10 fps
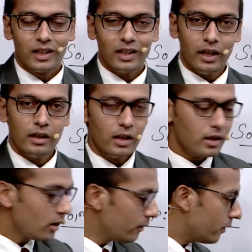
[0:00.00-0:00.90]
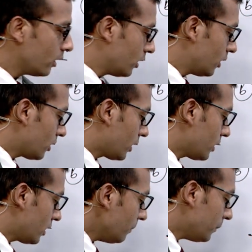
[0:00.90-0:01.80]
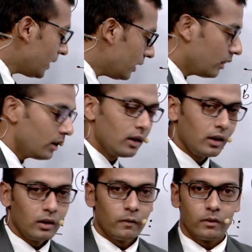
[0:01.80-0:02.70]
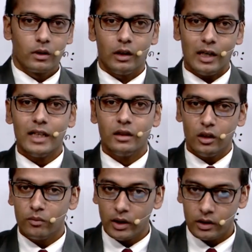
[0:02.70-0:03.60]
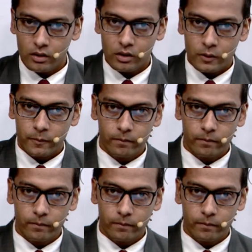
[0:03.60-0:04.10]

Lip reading: In case of simply like denominators,